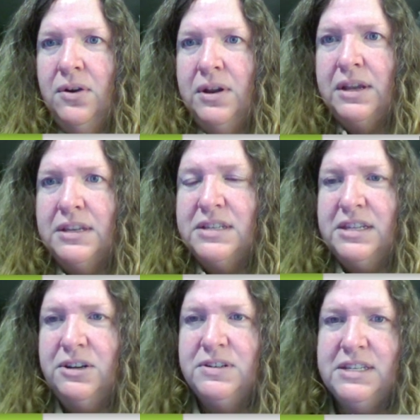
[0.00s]
There
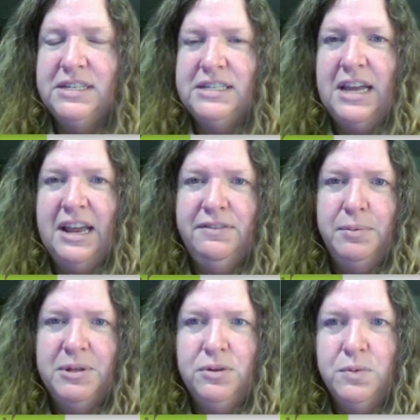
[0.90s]
it is. There's the
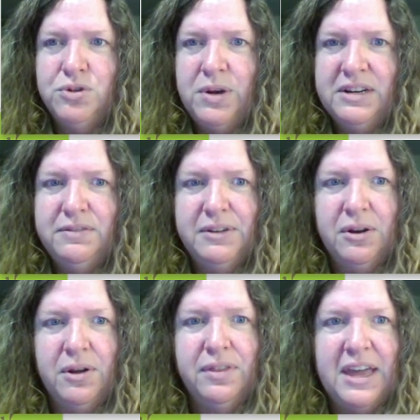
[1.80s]
side of the building we're
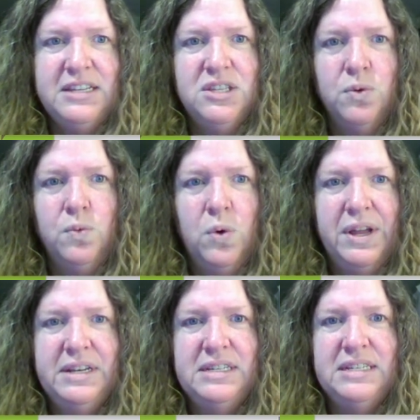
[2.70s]
trying to figure out. That's
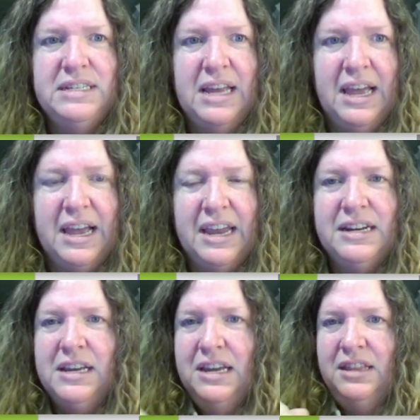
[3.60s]
the one
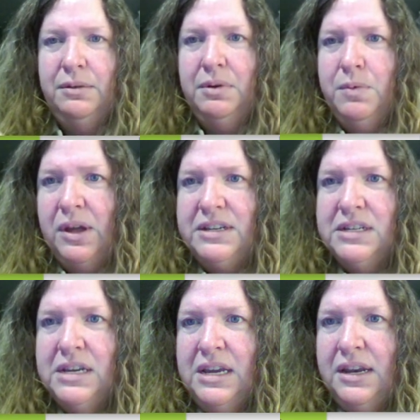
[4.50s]
side that we
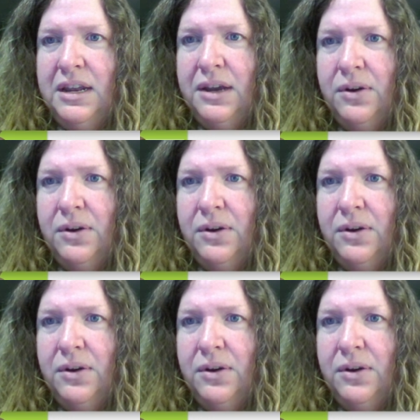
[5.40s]
want.